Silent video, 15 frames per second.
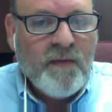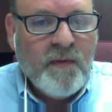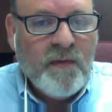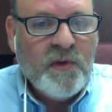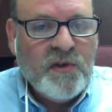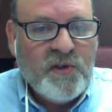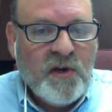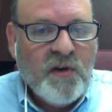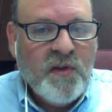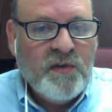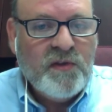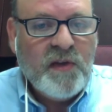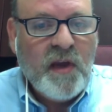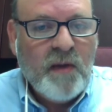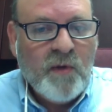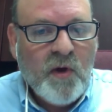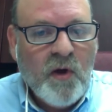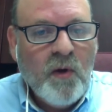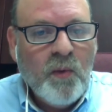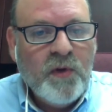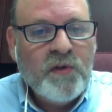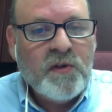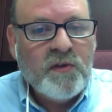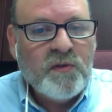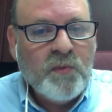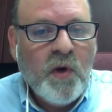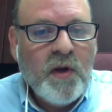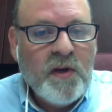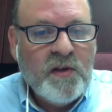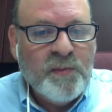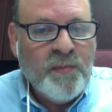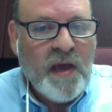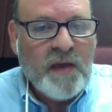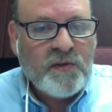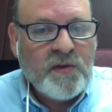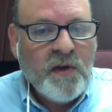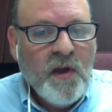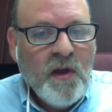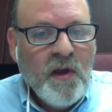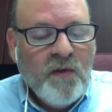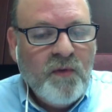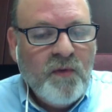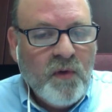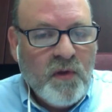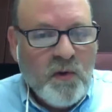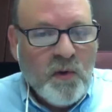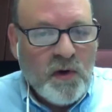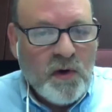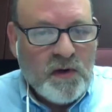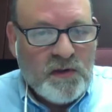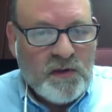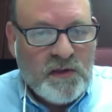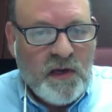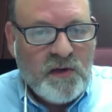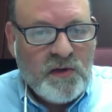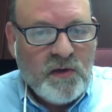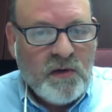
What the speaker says: share the same goal, which is what is best for the organization.